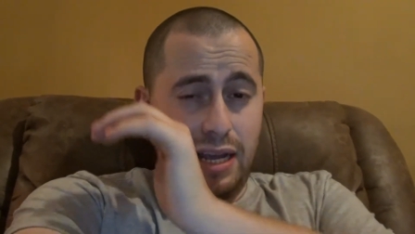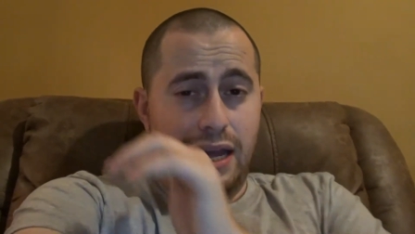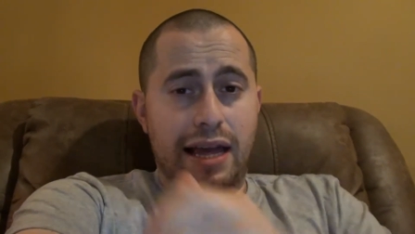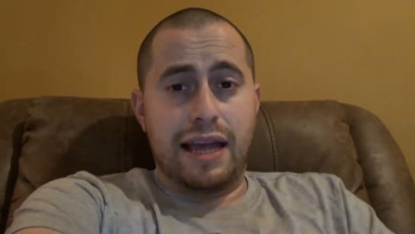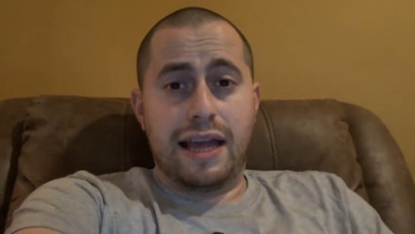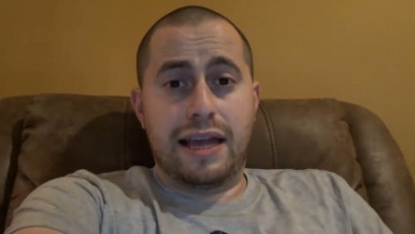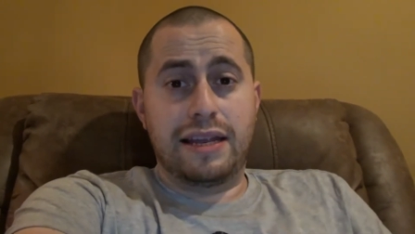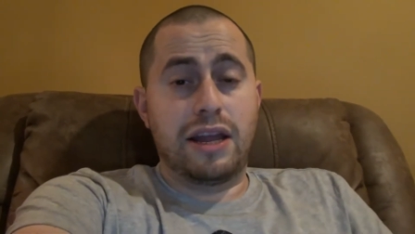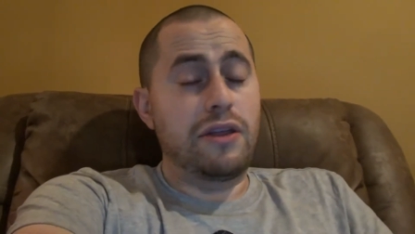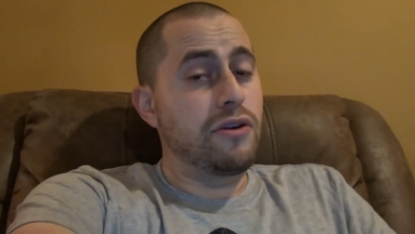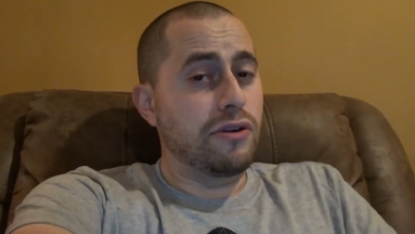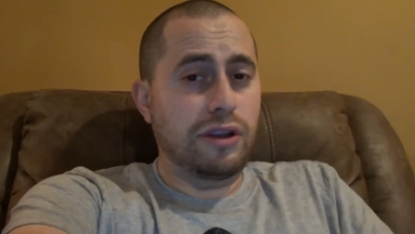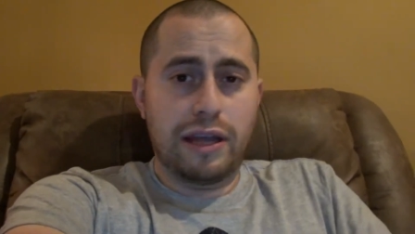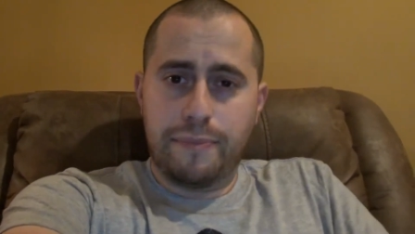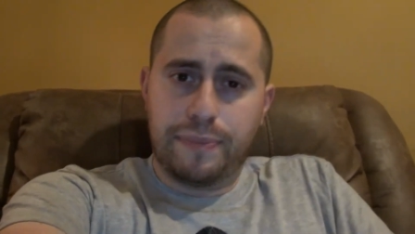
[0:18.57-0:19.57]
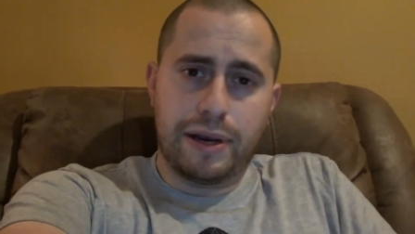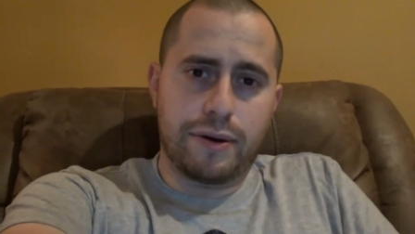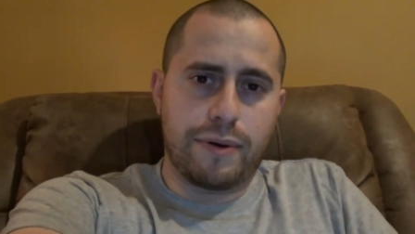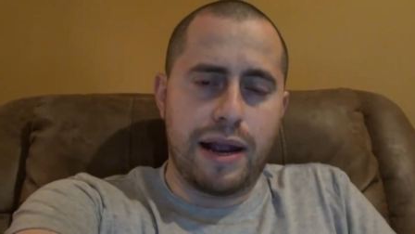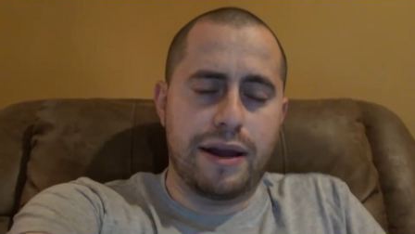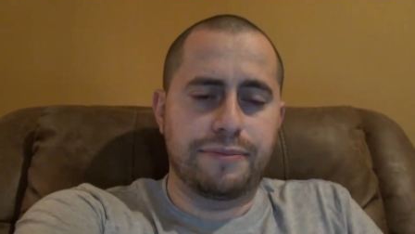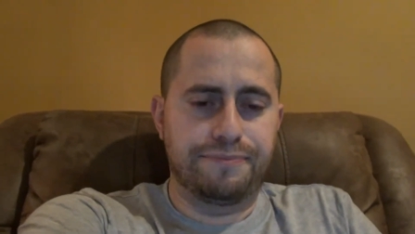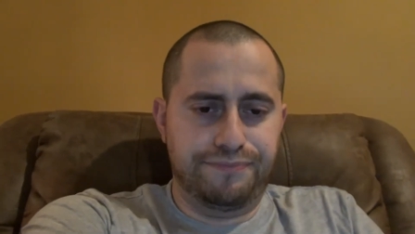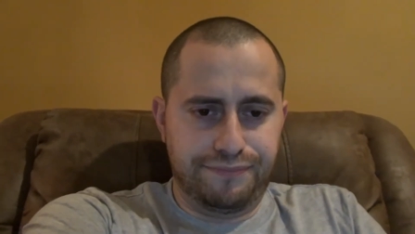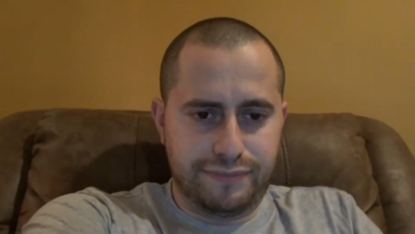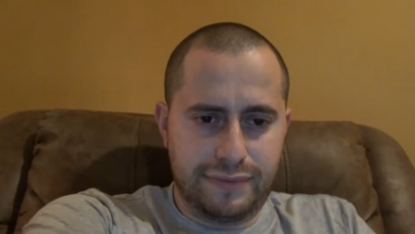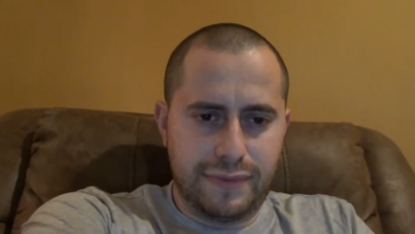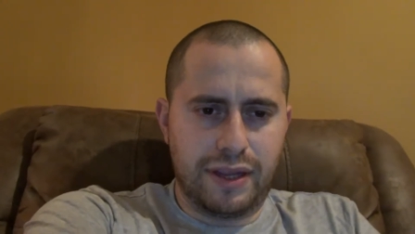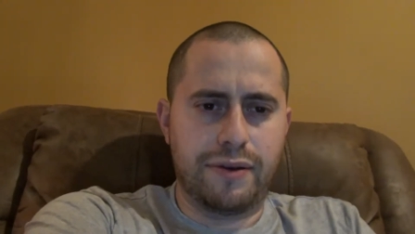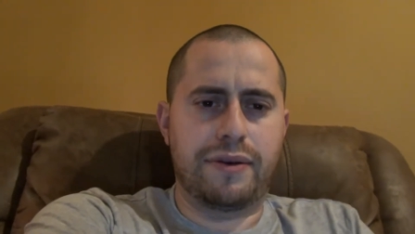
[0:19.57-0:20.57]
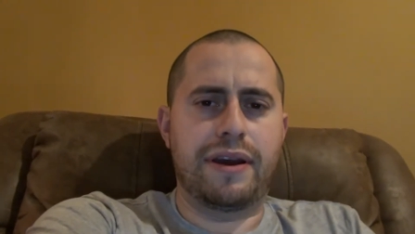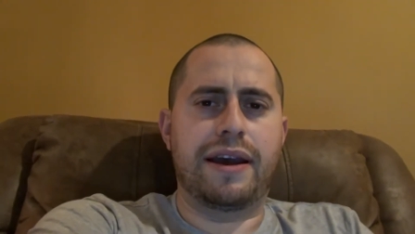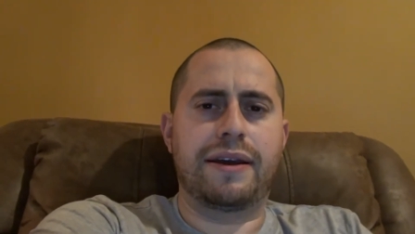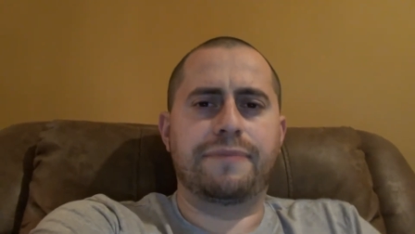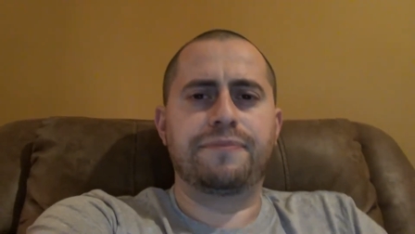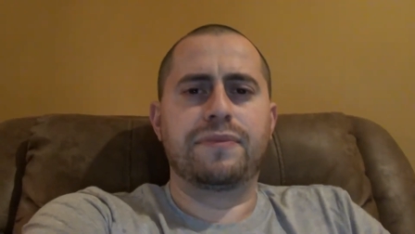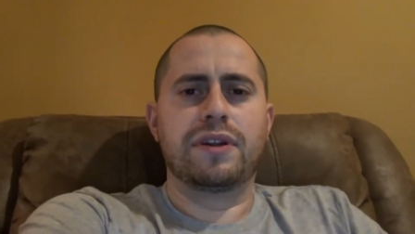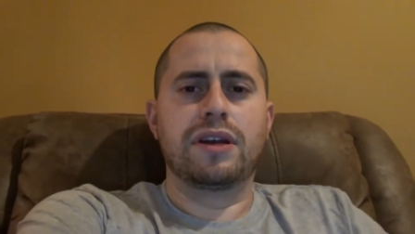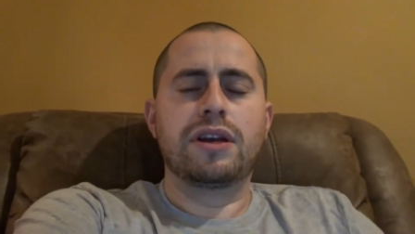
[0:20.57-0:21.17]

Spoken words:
and they're limping around. Okay?